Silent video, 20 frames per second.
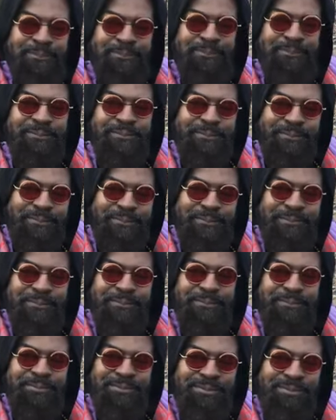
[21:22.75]

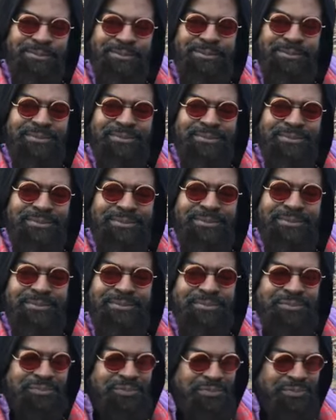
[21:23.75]

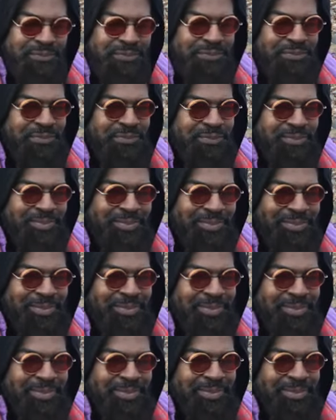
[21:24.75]

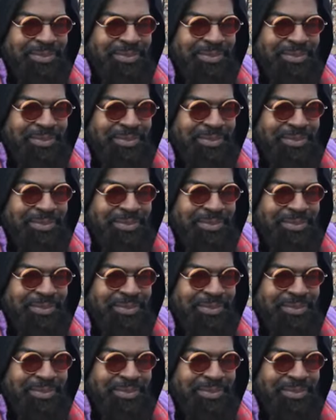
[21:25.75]
(silence)